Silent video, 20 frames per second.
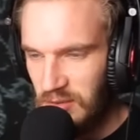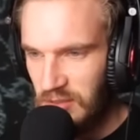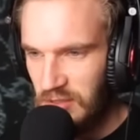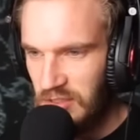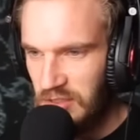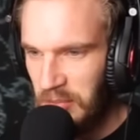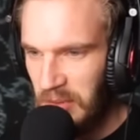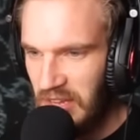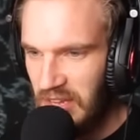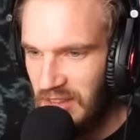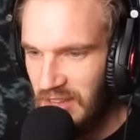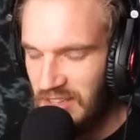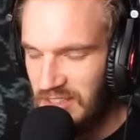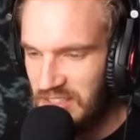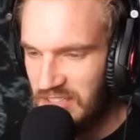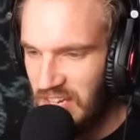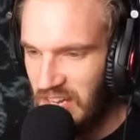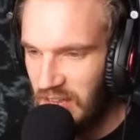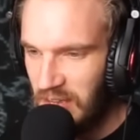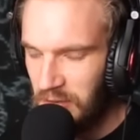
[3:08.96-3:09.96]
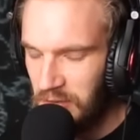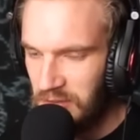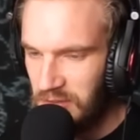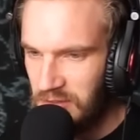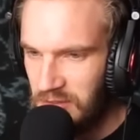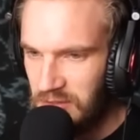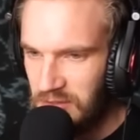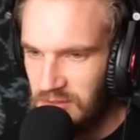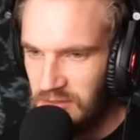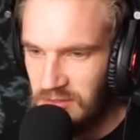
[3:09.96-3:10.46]
What is making that sound?
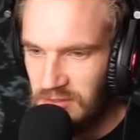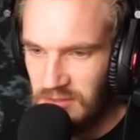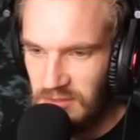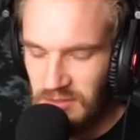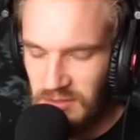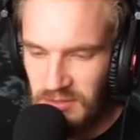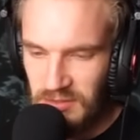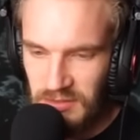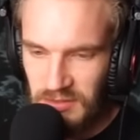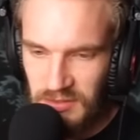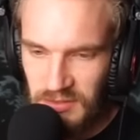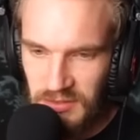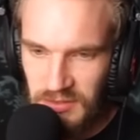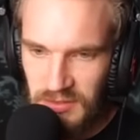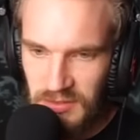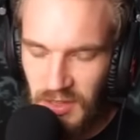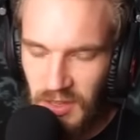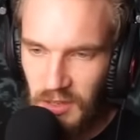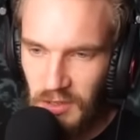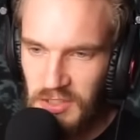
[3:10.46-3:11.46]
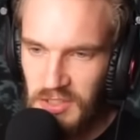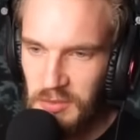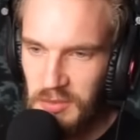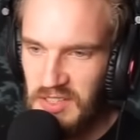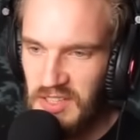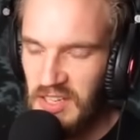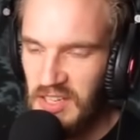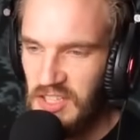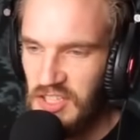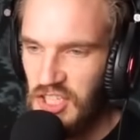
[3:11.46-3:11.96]
Oh,
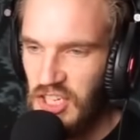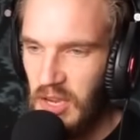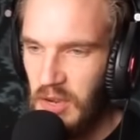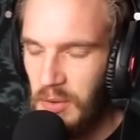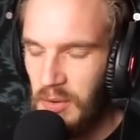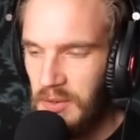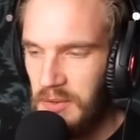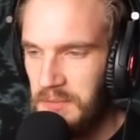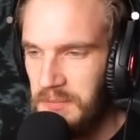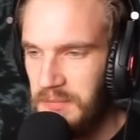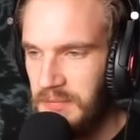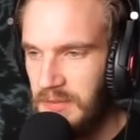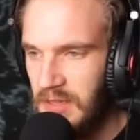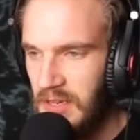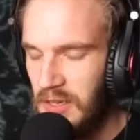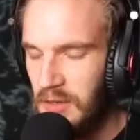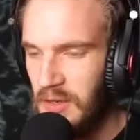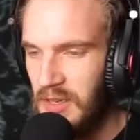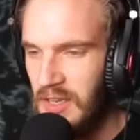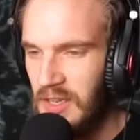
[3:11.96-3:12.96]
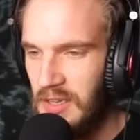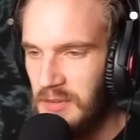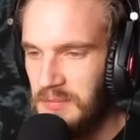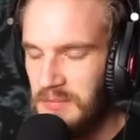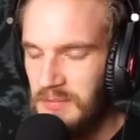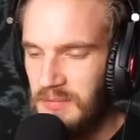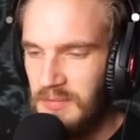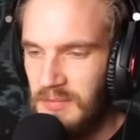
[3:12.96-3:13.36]
someone's taking a shower. Oh, okay.